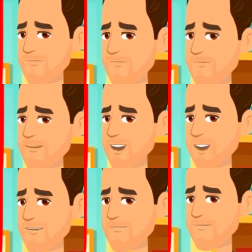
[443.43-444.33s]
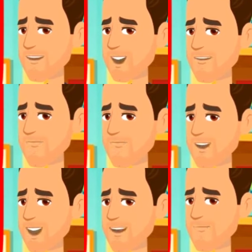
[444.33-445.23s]
was really helpful in
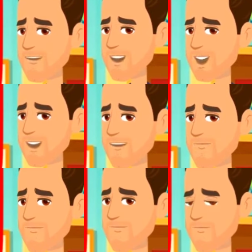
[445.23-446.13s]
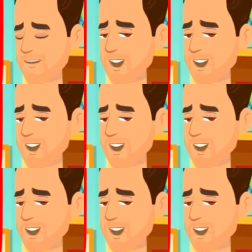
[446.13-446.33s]
illustrating this point.